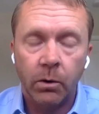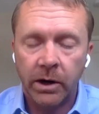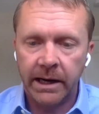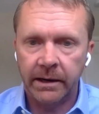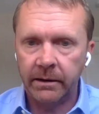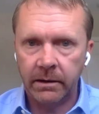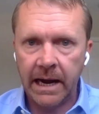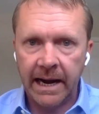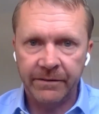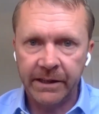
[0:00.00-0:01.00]
okay,
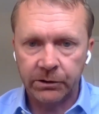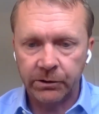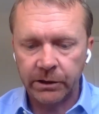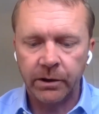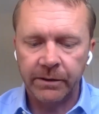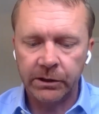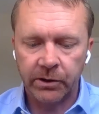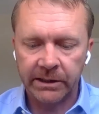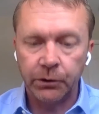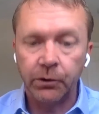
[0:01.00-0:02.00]
I have these strengths. You have these
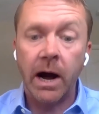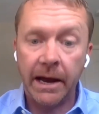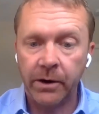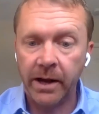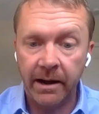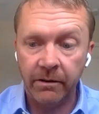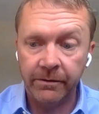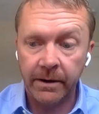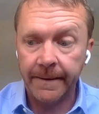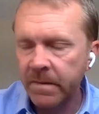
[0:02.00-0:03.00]
strengths. I don't have